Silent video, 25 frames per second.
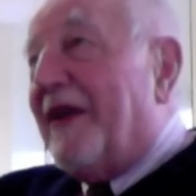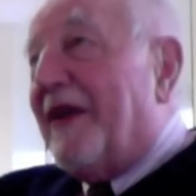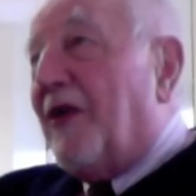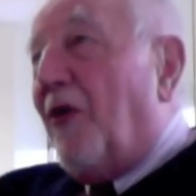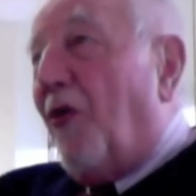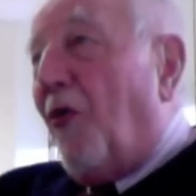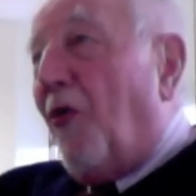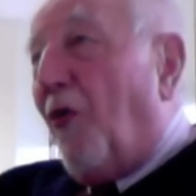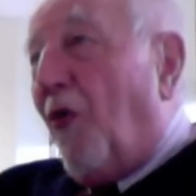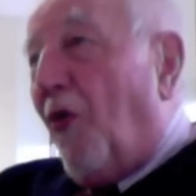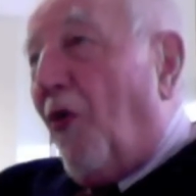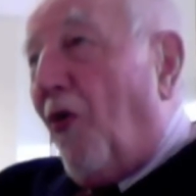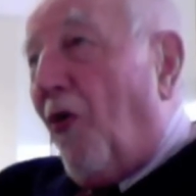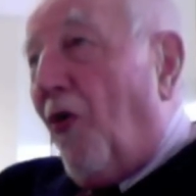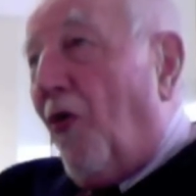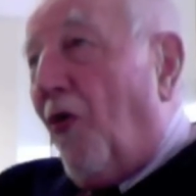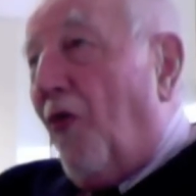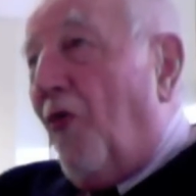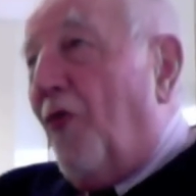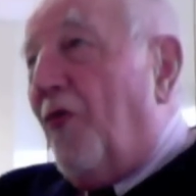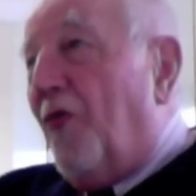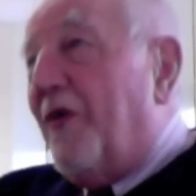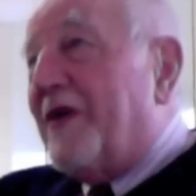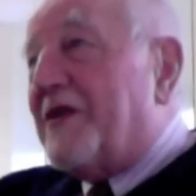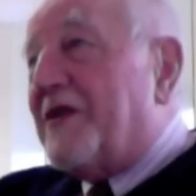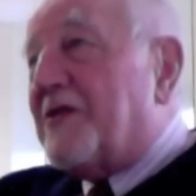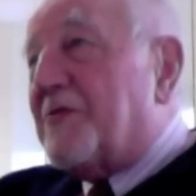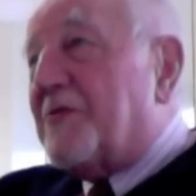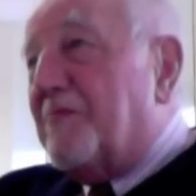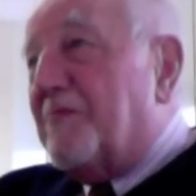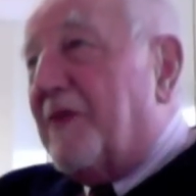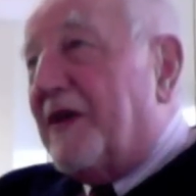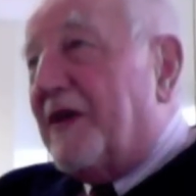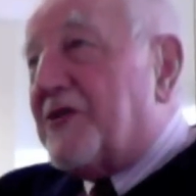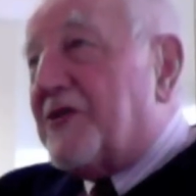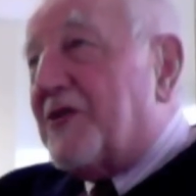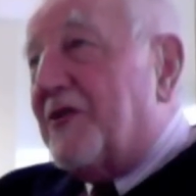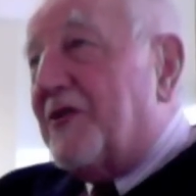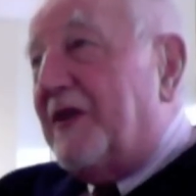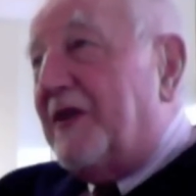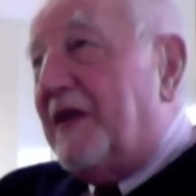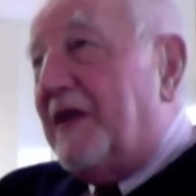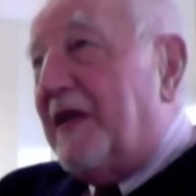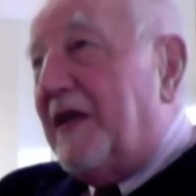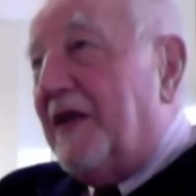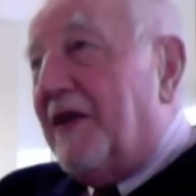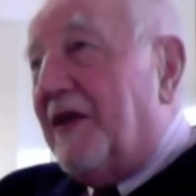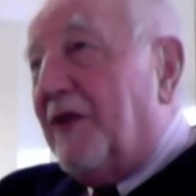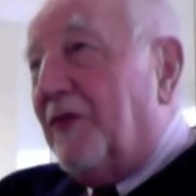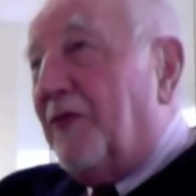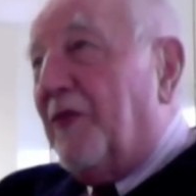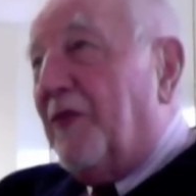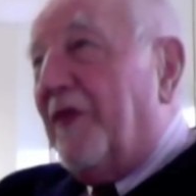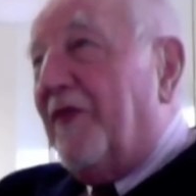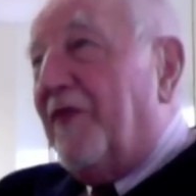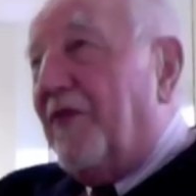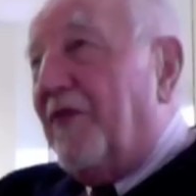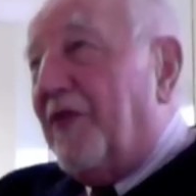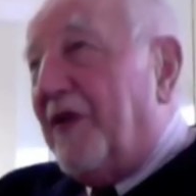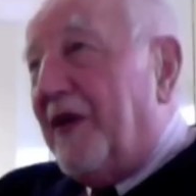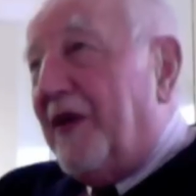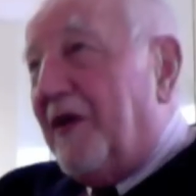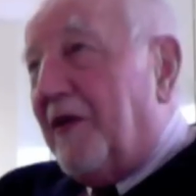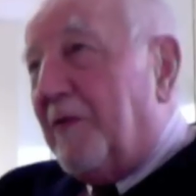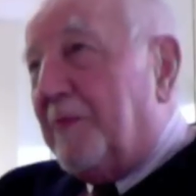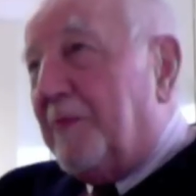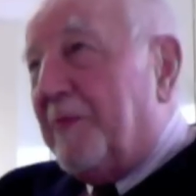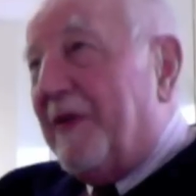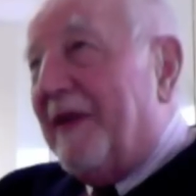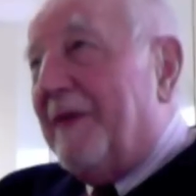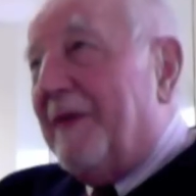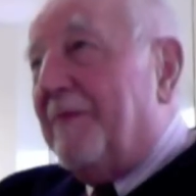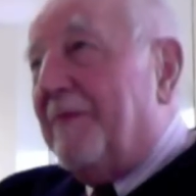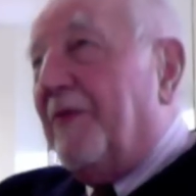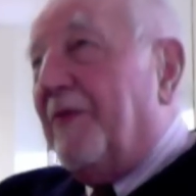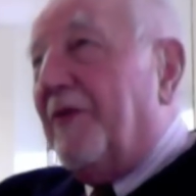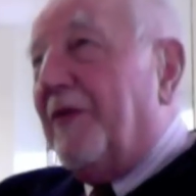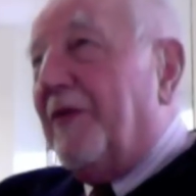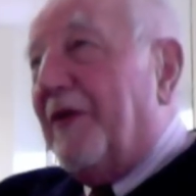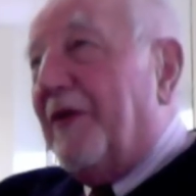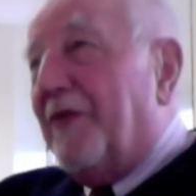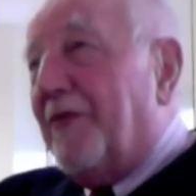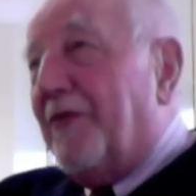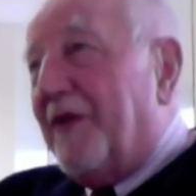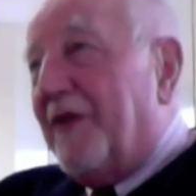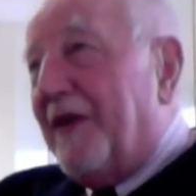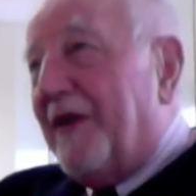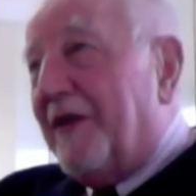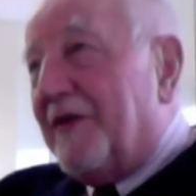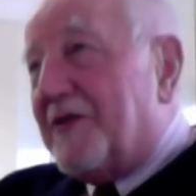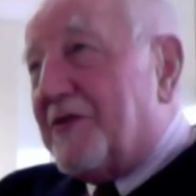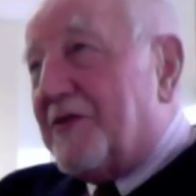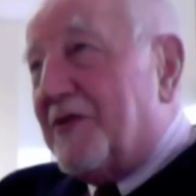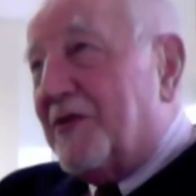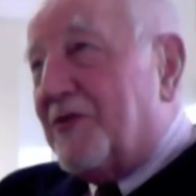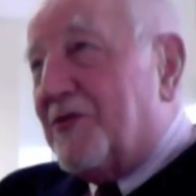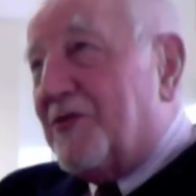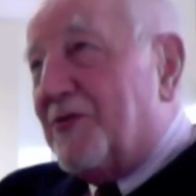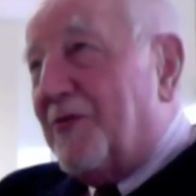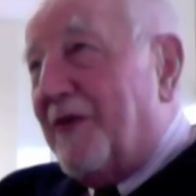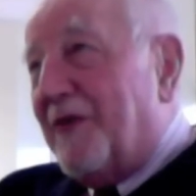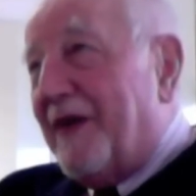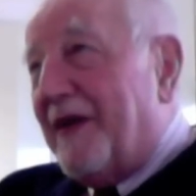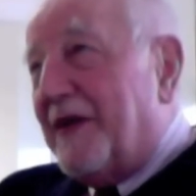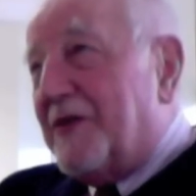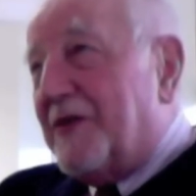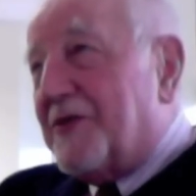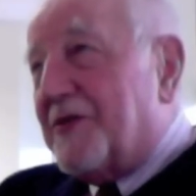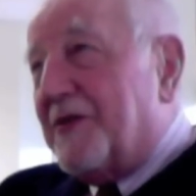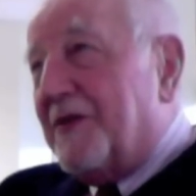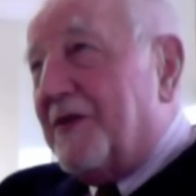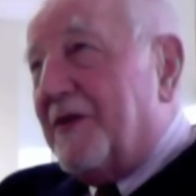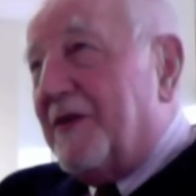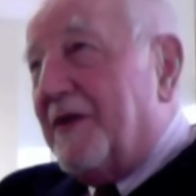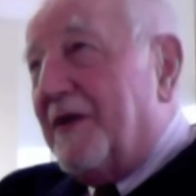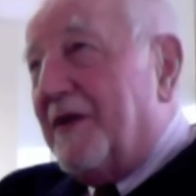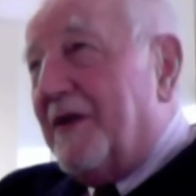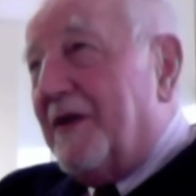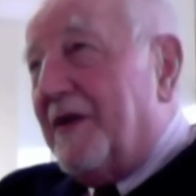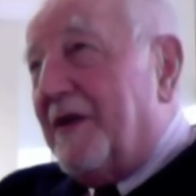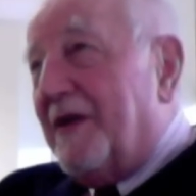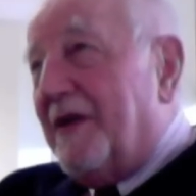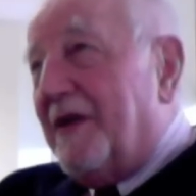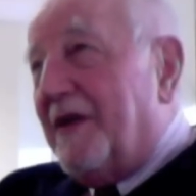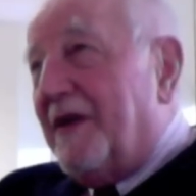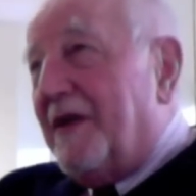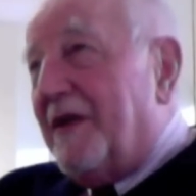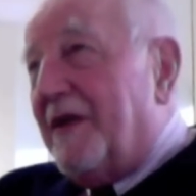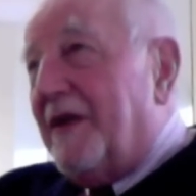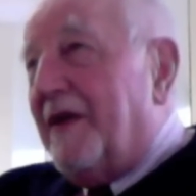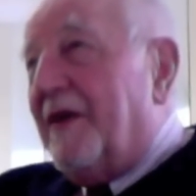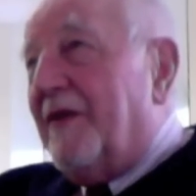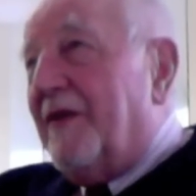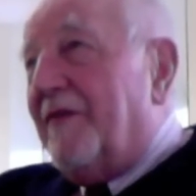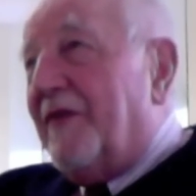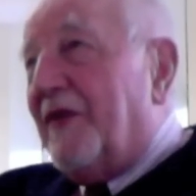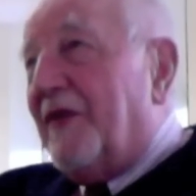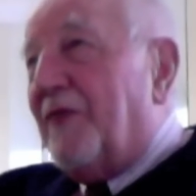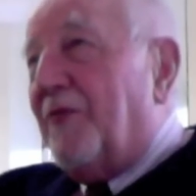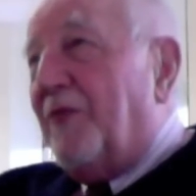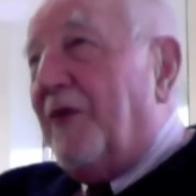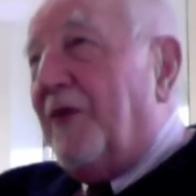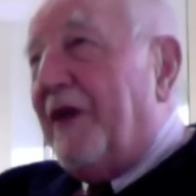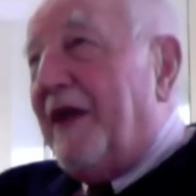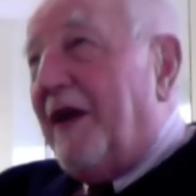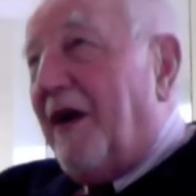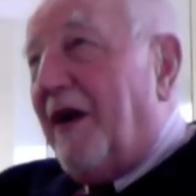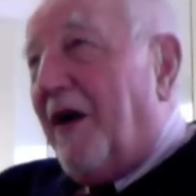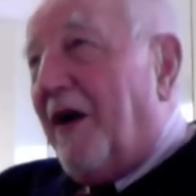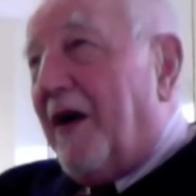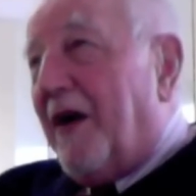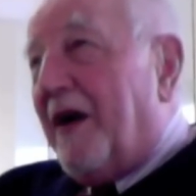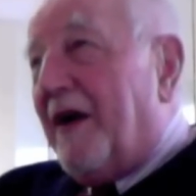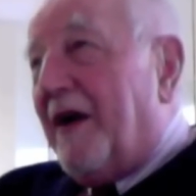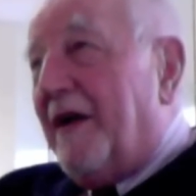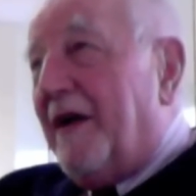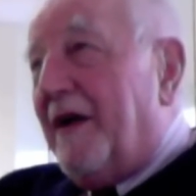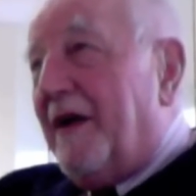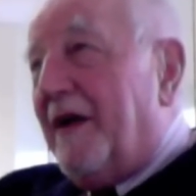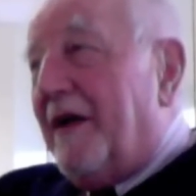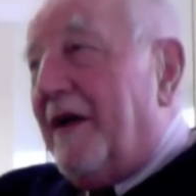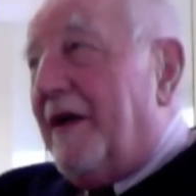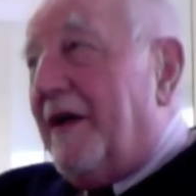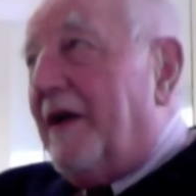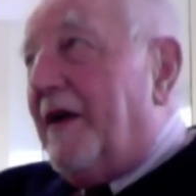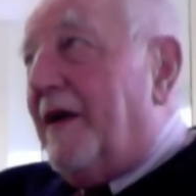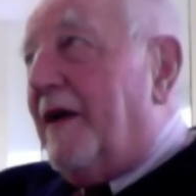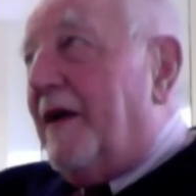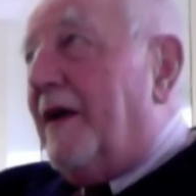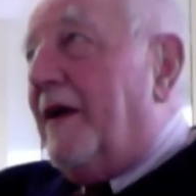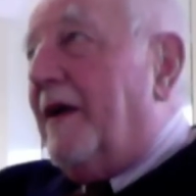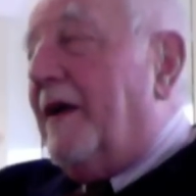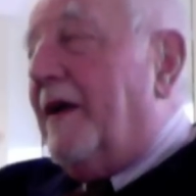a subject that always must deal with real people in real situation. That